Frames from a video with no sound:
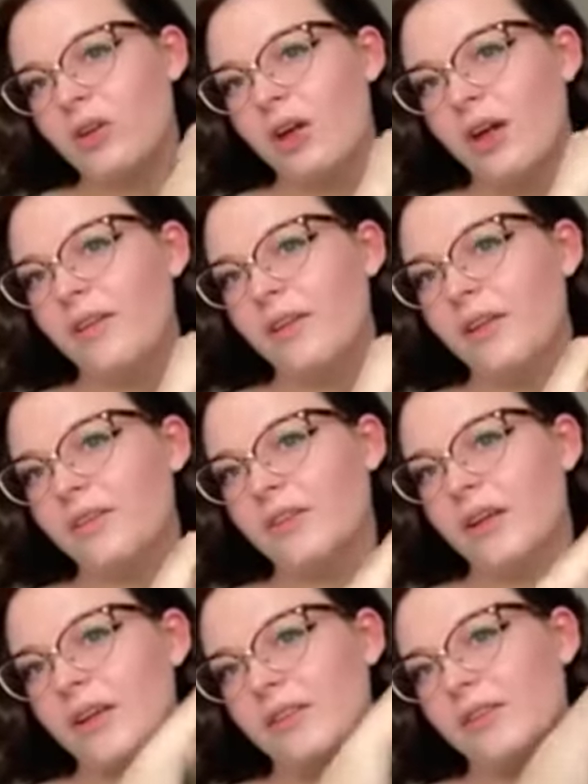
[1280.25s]
And then
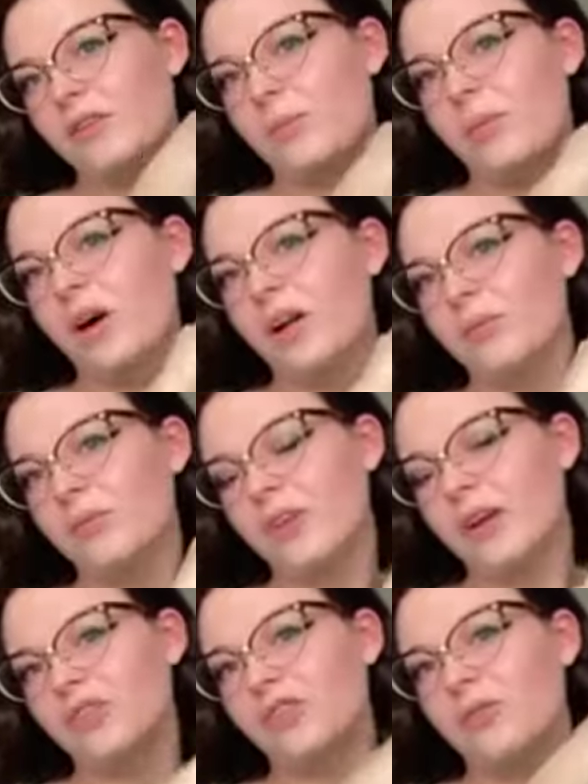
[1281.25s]
take this bottom
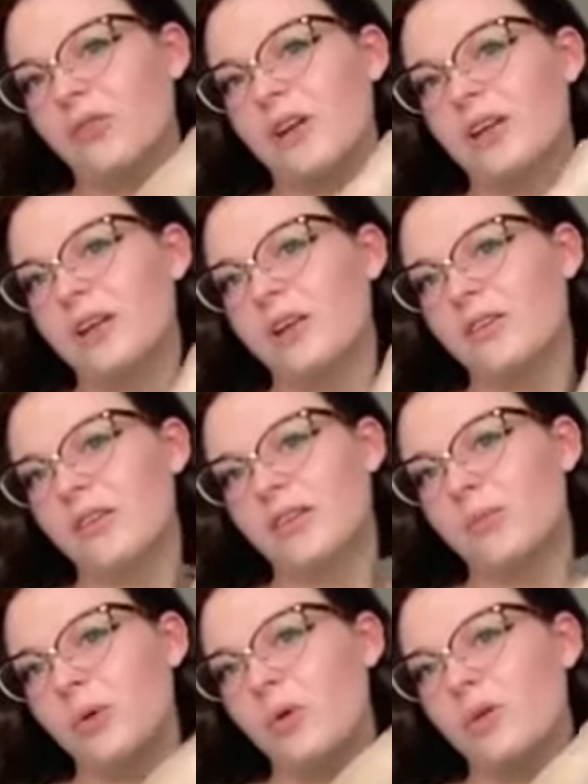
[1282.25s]
section right here
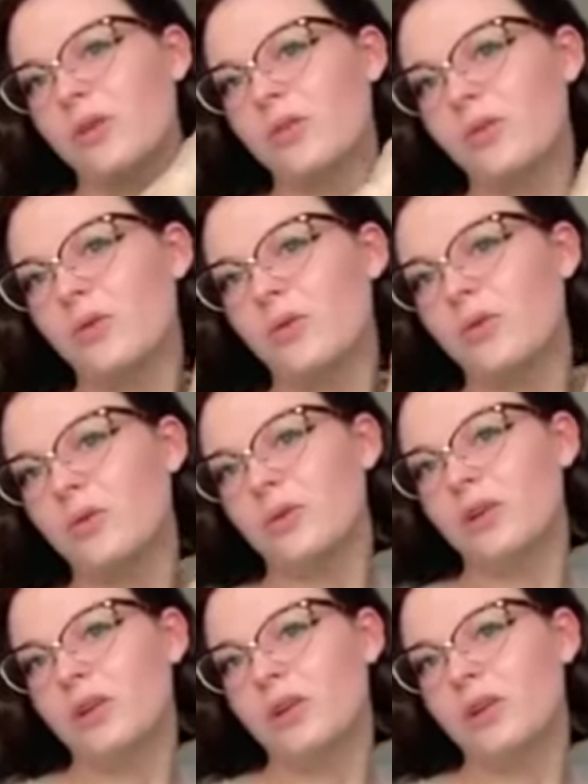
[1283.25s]
that's poking through